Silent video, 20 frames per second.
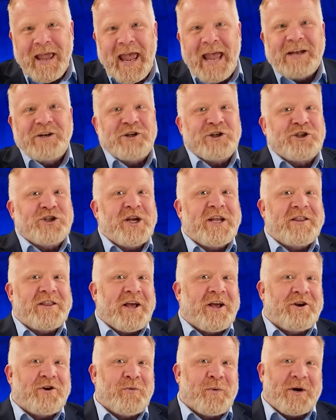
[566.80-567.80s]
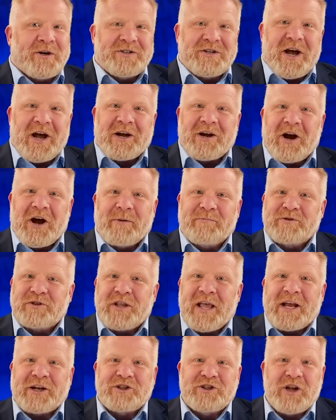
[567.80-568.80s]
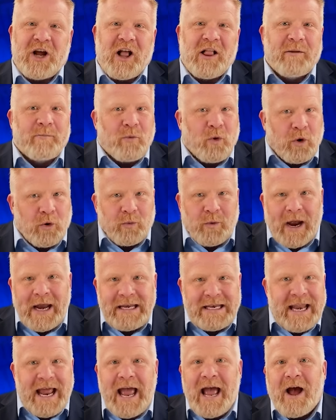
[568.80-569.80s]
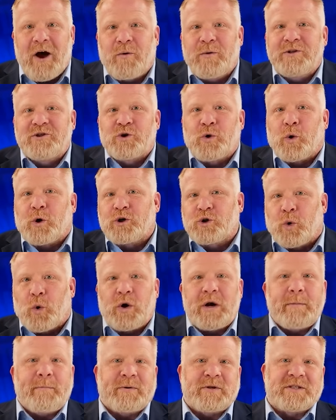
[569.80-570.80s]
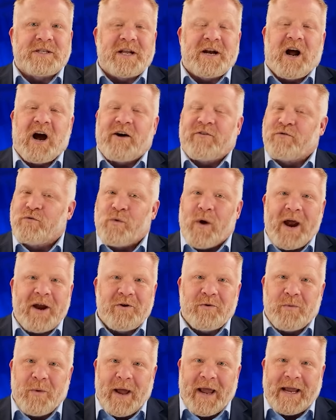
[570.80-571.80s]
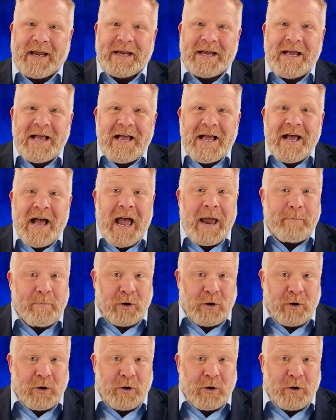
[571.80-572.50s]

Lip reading: Head to sheathunderwear.com/Dollemore right now and score 20% off right away. I